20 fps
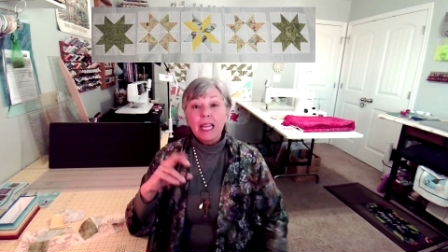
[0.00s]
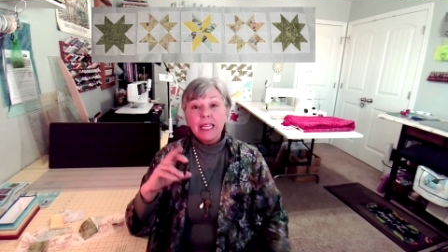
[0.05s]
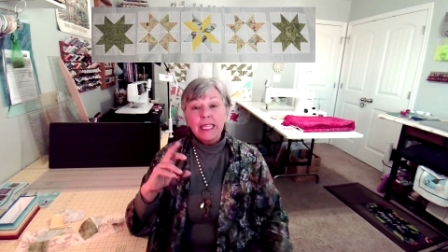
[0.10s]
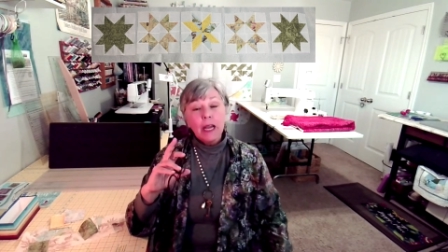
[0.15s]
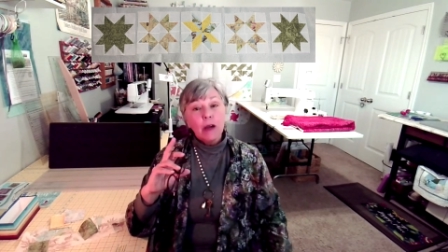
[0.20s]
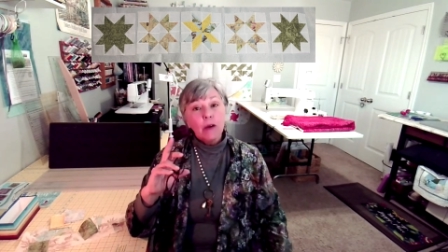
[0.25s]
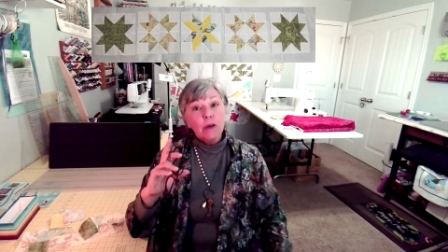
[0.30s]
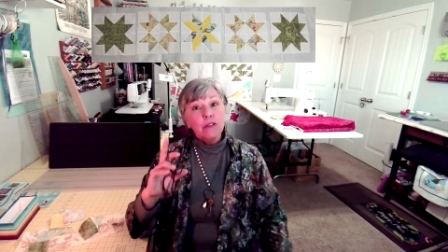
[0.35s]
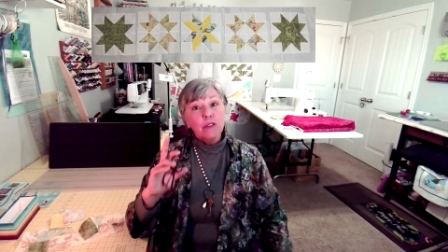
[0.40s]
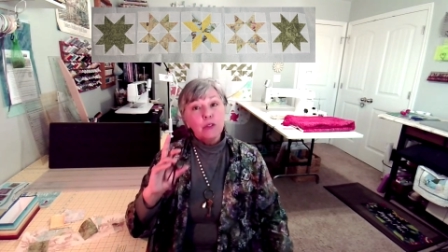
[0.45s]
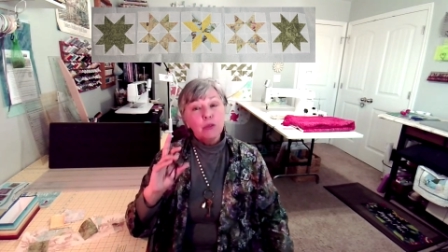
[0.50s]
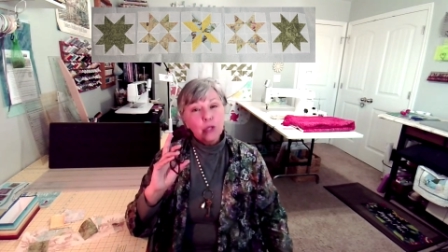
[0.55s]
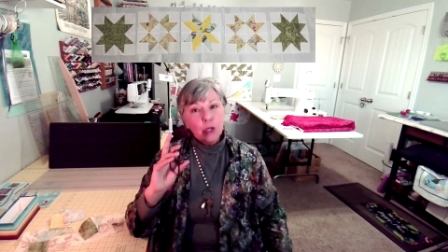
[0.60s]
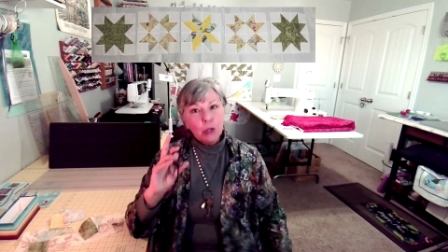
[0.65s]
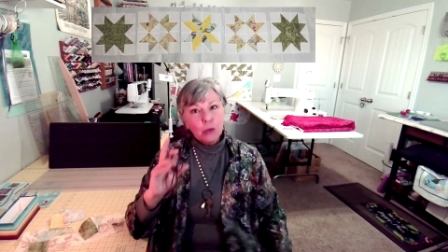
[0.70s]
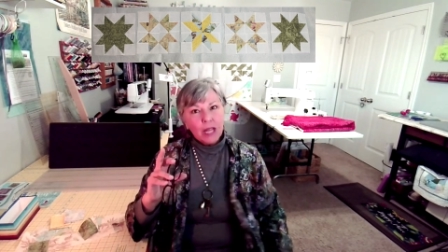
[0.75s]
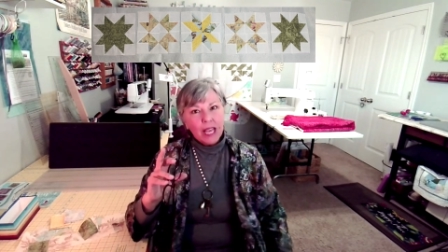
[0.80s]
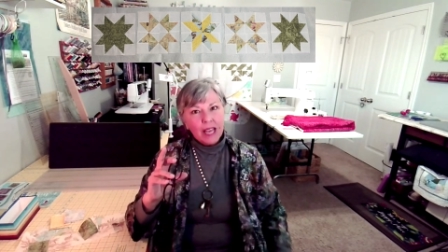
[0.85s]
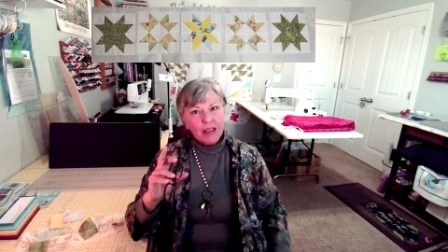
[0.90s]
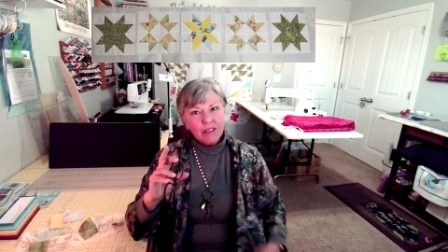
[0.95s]
Now, if you
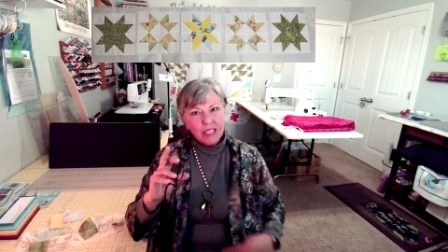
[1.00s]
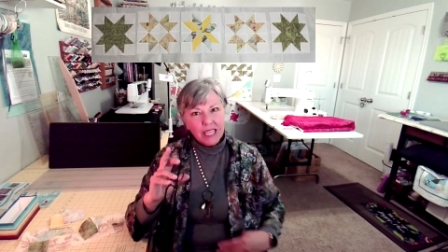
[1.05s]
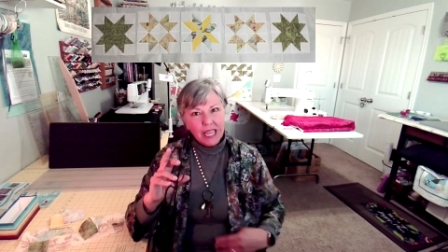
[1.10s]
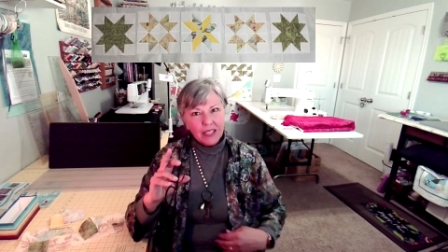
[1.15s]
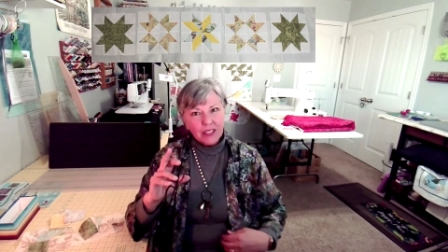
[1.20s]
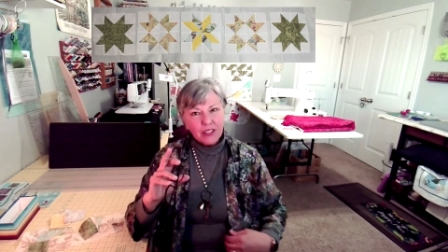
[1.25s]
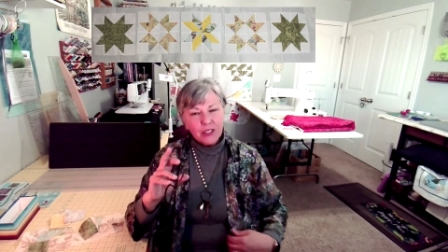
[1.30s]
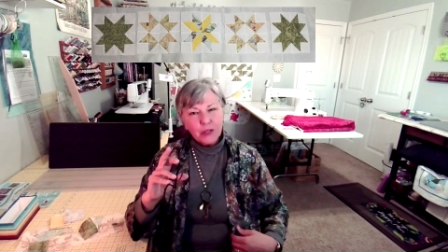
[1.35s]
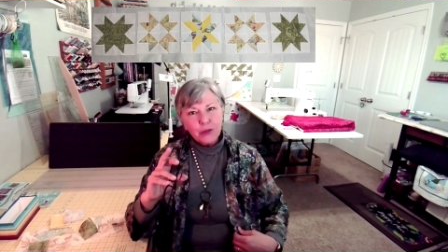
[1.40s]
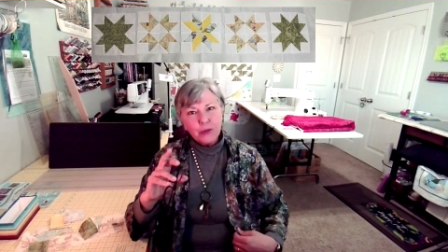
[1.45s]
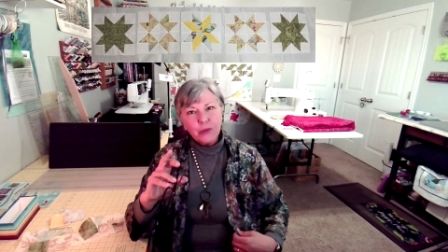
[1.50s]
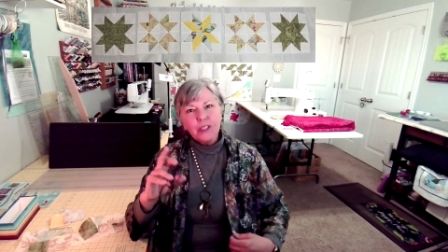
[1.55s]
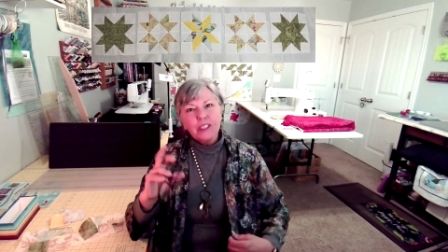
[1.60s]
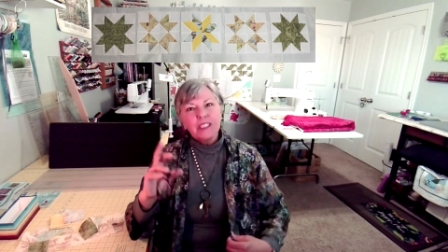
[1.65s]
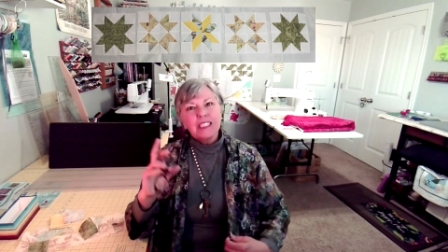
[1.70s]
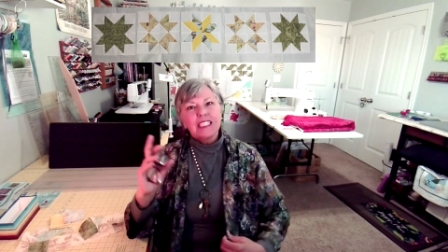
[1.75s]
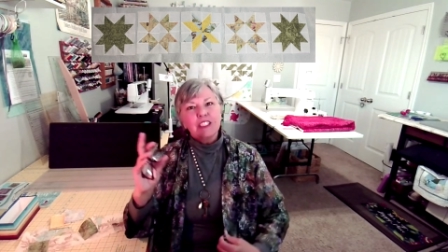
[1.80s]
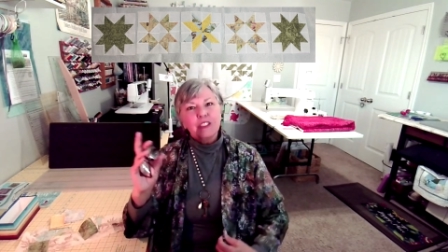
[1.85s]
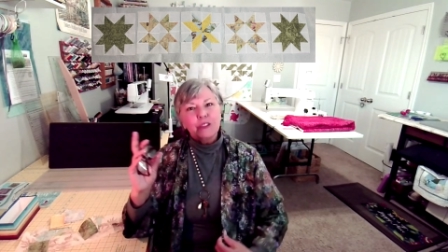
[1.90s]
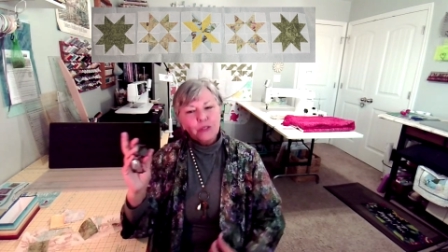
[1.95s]
don't have an
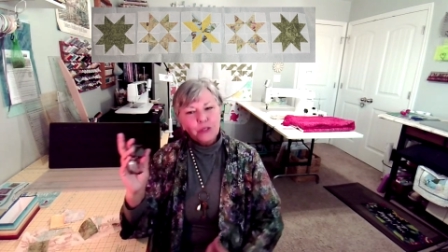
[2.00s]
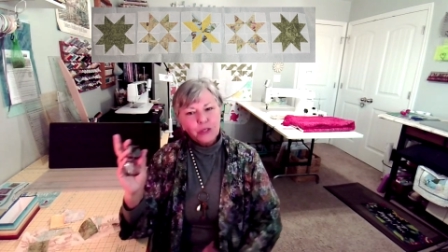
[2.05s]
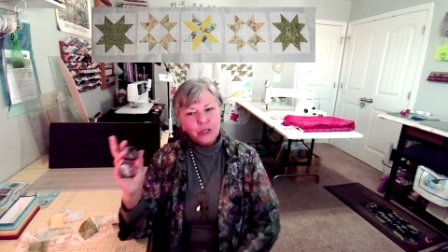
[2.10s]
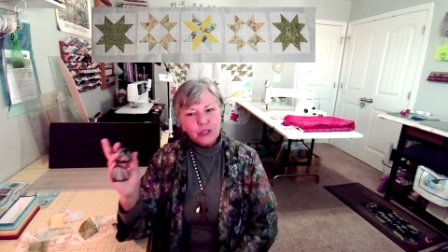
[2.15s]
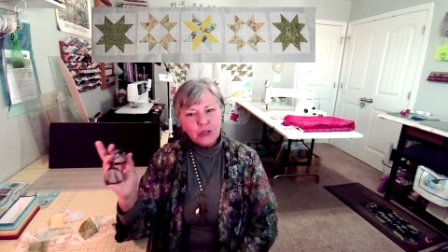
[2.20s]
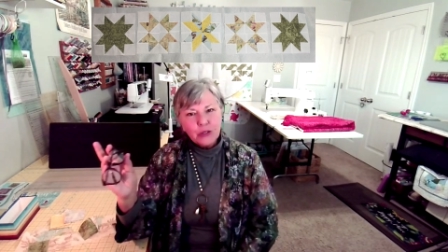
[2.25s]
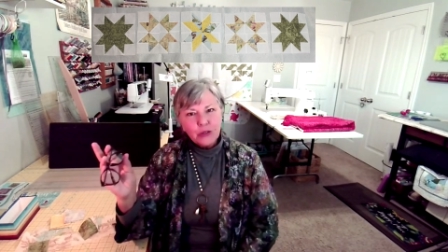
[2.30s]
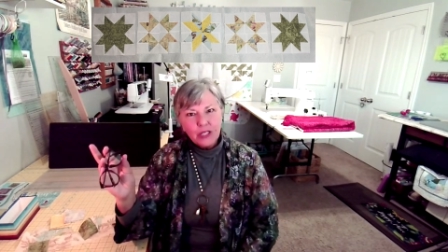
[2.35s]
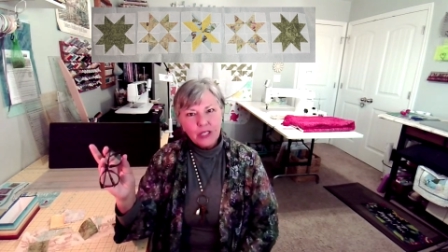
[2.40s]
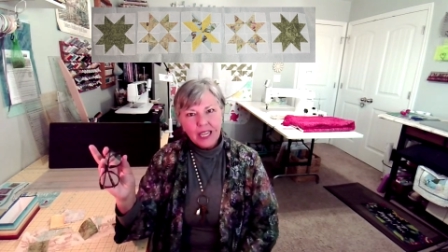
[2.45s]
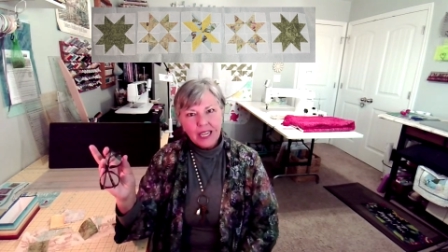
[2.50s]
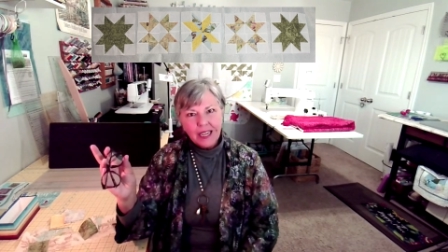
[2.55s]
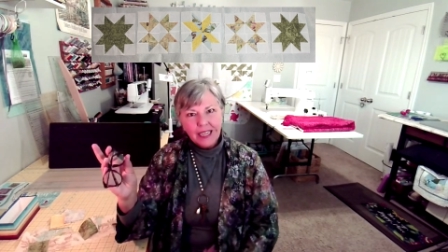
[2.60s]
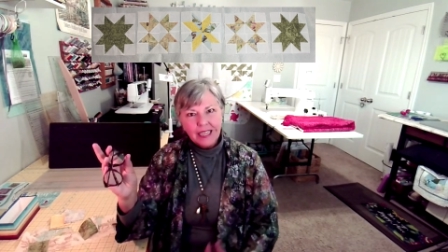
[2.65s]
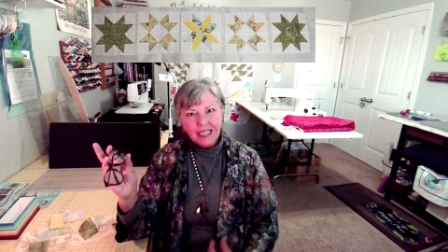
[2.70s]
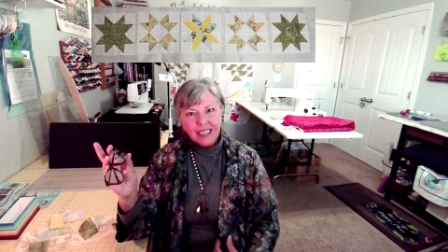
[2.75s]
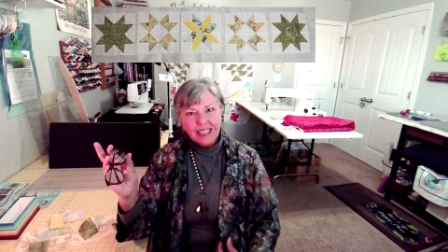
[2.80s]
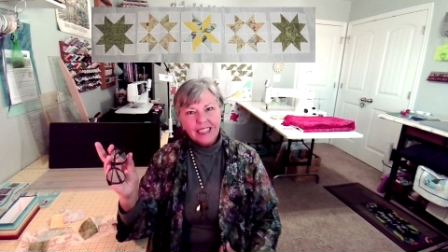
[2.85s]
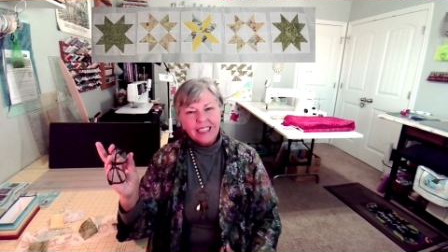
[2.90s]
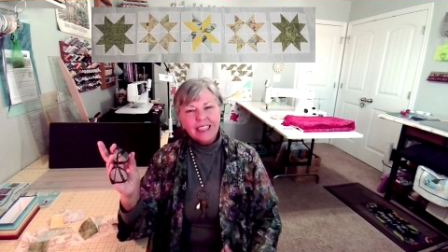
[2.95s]
AccuQuilt and you do your own
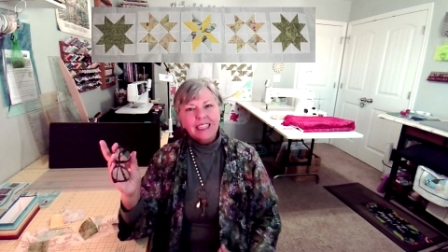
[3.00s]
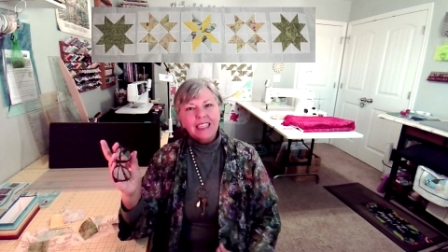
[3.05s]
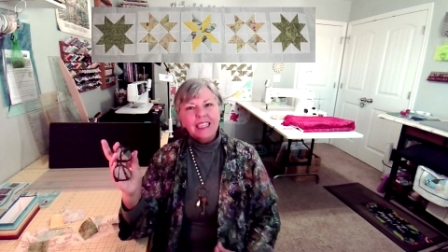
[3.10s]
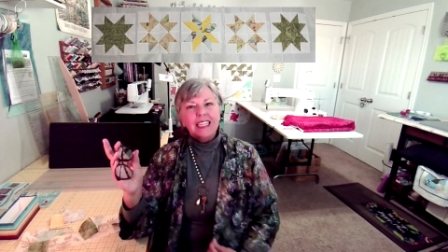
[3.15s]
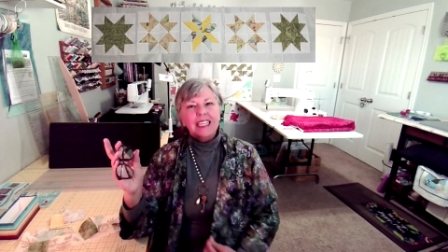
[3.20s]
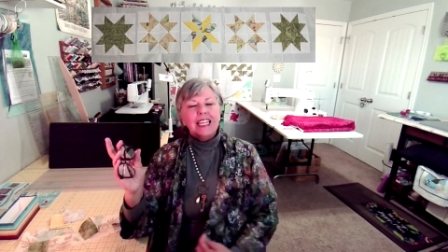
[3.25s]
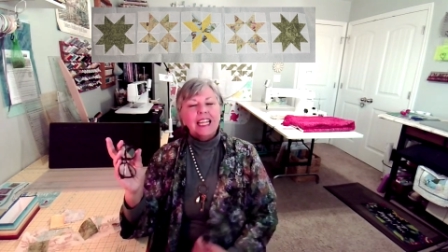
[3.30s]
cutting,